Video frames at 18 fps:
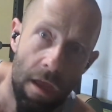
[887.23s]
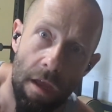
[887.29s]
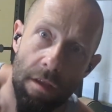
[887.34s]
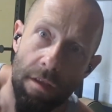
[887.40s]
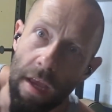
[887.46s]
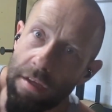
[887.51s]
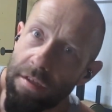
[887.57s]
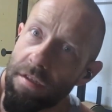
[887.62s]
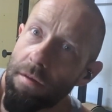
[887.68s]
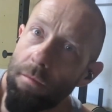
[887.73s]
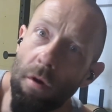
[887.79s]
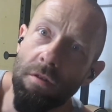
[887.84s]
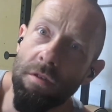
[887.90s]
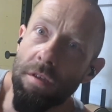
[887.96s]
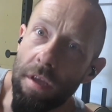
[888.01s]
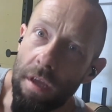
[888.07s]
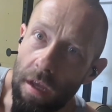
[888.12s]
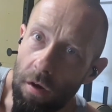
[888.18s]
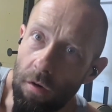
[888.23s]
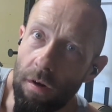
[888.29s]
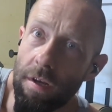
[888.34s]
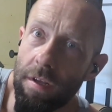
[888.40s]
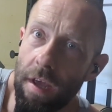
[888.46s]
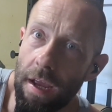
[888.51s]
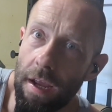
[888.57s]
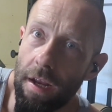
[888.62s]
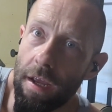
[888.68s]
that's the most
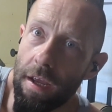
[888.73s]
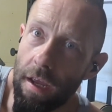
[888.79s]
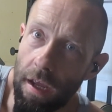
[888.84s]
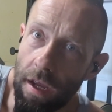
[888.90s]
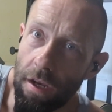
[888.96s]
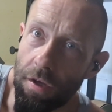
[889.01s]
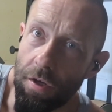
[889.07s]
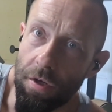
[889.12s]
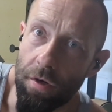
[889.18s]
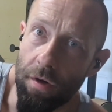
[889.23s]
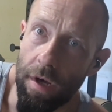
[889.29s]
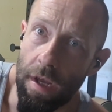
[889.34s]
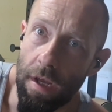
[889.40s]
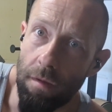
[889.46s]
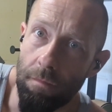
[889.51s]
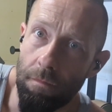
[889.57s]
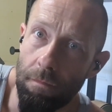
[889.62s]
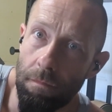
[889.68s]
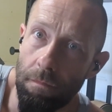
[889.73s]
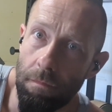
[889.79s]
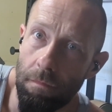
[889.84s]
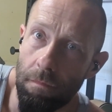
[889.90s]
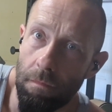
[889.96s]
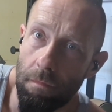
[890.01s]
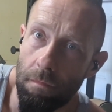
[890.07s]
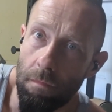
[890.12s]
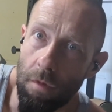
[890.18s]
irritating injury
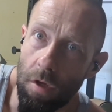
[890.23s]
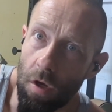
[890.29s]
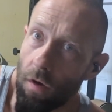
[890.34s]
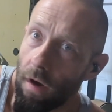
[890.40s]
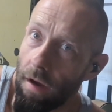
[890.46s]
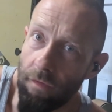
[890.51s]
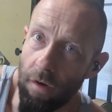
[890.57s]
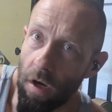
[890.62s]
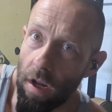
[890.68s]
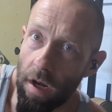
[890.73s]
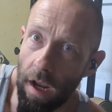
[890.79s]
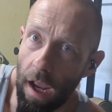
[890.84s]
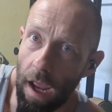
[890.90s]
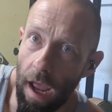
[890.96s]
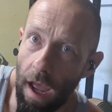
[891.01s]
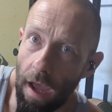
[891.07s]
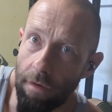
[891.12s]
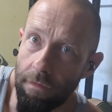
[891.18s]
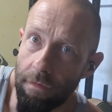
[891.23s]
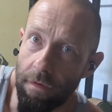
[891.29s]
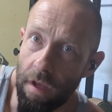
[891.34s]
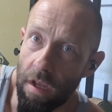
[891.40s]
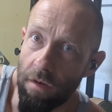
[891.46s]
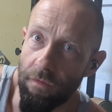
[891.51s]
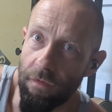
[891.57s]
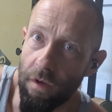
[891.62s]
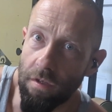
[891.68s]
you're ever going to have.
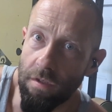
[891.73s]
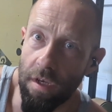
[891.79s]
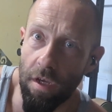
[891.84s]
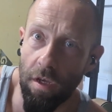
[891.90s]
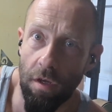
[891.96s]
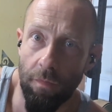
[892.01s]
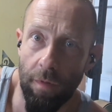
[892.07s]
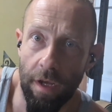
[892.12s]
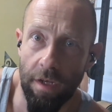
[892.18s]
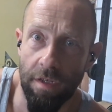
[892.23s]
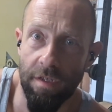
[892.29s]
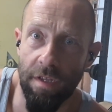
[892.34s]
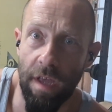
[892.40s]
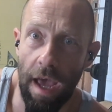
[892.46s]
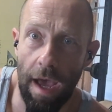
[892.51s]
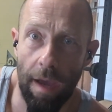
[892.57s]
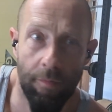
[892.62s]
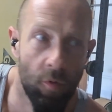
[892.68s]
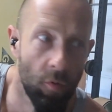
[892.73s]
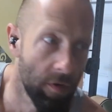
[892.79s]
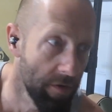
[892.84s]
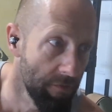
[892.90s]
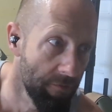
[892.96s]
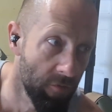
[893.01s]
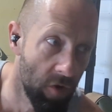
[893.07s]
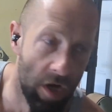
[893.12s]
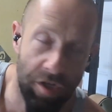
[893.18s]
It feels like you're being stabbed with a
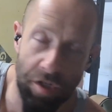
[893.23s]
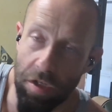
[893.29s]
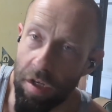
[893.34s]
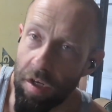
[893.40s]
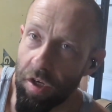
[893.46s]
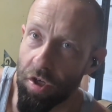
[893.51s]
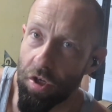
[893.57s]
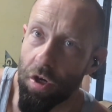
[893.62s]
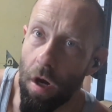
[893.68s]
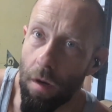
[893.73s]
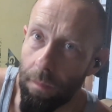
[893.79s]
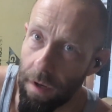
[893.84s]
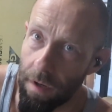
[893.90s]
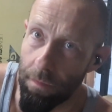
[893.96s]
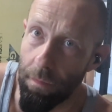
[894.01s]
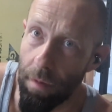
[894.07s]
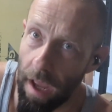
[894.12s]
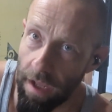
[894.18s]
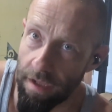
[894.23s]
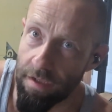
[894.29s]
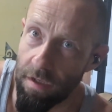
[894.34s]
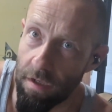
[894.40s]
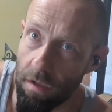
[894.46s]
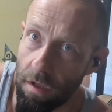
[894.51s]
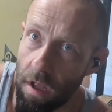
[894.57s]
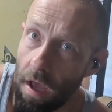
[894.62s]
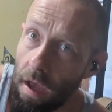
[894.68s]
freshly sharpened
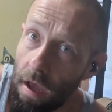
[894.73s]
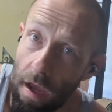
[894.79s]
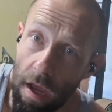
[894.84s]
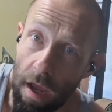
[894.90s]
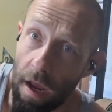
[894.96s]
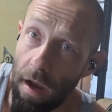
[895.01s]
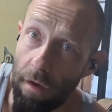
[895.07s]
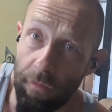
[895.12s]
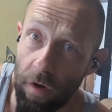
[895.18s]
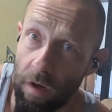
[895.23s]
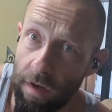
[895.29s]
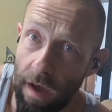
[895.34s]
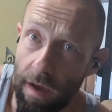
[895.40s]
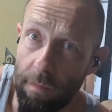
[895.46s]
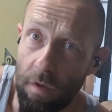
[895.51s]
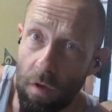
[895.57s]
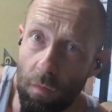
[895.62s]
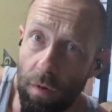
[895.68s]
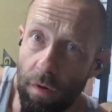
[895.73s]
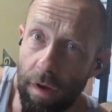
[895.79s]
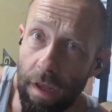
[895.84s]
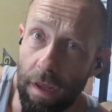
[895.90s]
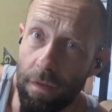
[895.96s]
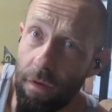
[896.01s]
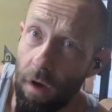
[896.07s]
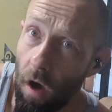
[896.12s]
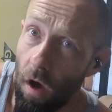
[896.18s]
pencil every time you
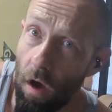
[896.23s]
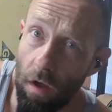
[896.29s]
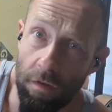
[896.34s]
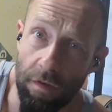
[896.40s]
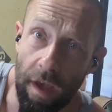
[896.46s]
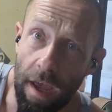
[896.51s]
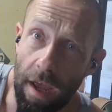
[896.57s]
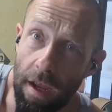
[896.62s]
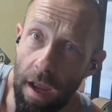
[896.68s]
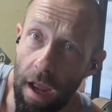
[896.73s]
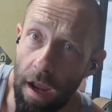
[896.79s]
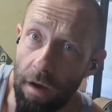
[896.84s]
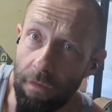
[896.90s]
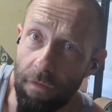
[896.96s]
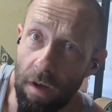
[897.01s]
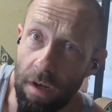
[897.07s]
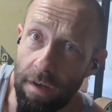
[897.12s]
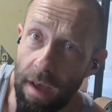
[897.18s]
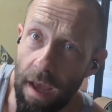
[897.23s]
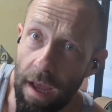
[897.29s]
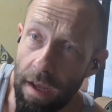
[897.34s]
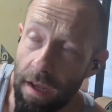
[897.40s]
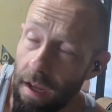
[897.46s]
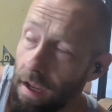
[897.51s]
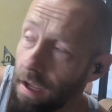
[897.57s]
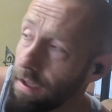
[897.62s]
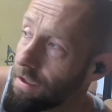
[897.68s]
breathe, all day, every
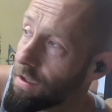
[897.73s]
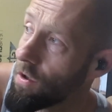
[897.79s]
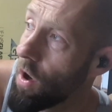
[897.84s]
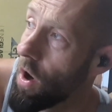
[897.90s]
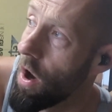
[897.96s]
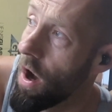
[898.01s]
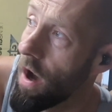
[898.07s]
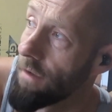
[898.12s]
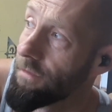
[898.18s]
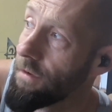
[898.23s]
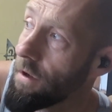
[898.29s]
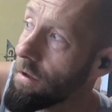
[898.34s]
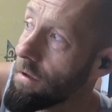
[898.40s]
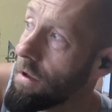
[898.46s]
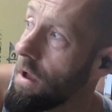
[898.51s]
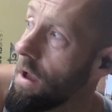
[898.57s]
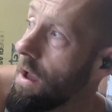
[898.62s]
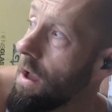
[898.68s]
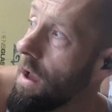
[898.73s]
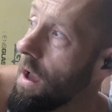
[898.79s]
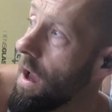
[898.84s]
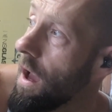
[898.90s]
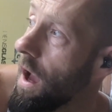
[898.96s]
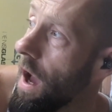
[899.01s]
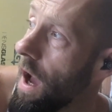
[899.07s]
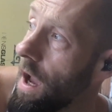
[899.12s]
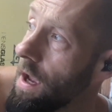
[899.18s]
day. It's awful.
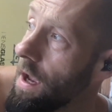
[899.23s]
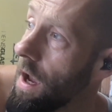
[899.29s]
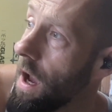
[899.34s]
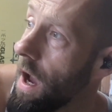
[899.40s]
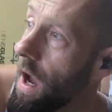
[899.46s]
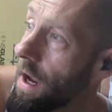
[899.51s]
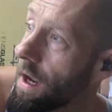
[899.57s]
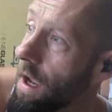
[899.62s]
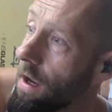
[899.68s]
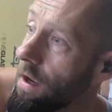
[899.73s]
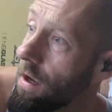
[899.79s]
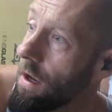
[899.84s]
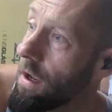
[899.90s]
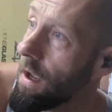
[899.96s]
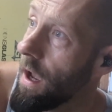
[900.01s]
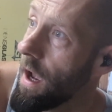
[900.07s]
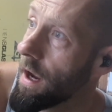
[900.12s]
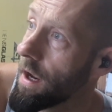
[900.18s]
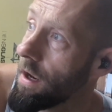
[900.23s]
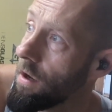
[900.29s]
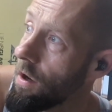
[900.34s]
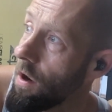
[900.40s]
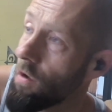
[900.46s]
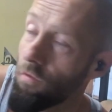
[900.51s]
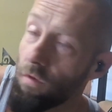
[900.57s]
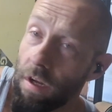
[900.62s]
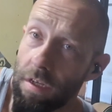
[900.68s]
I got
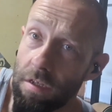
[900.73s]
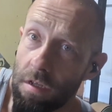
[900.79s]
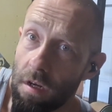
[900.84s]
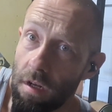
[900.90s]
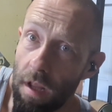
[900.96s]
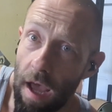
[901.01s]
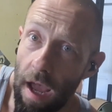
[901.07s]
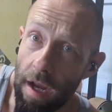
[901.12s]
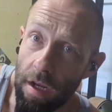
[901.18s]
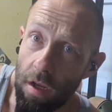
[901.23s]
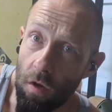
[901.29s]
no reason to lie to